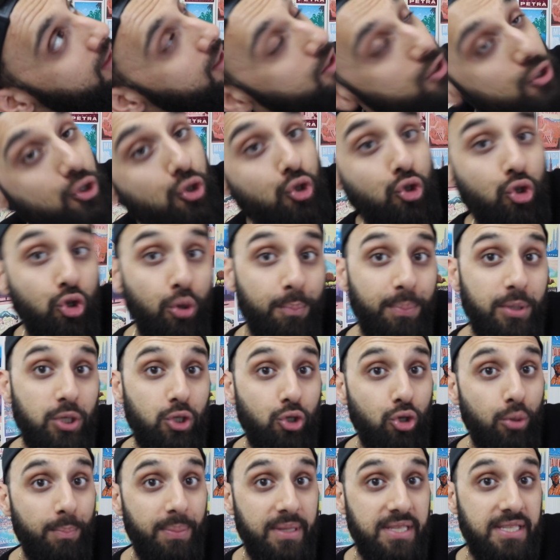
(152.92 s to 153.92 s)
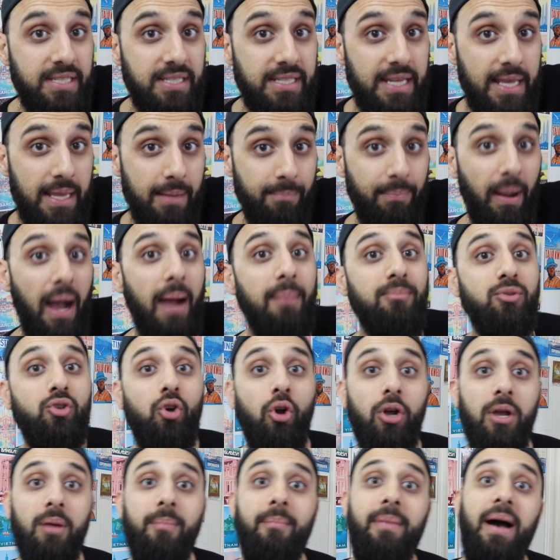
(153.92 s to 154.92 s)
super steep. I'm
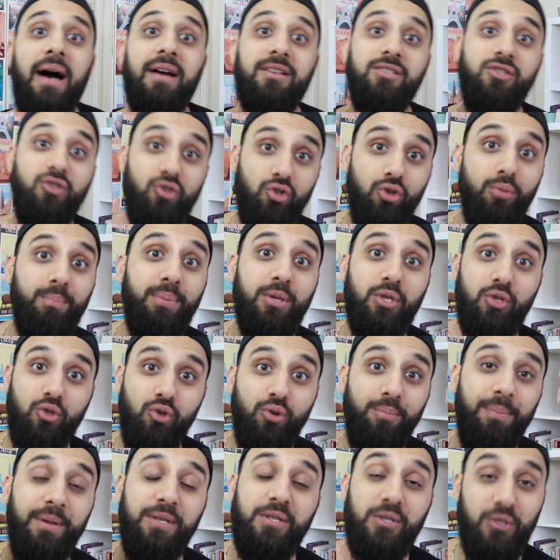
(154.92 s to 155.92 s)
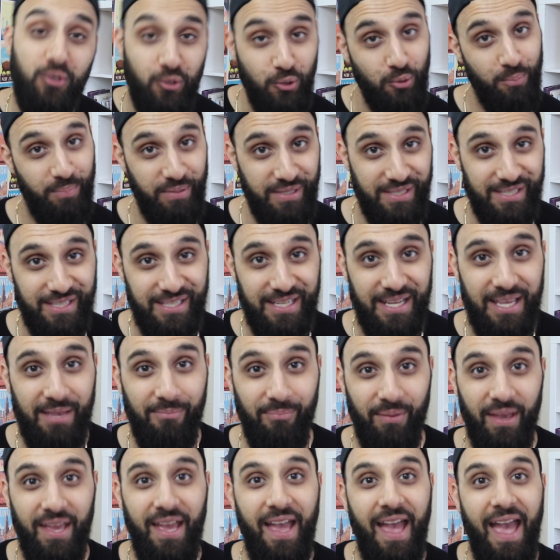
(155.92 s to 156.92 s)
talking about super
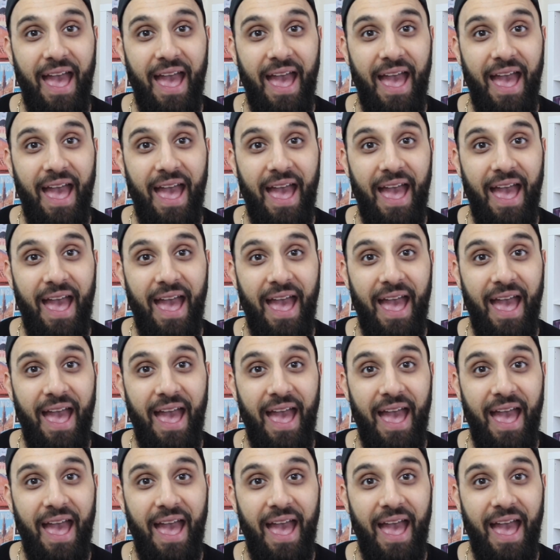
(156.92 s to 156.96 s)
steep.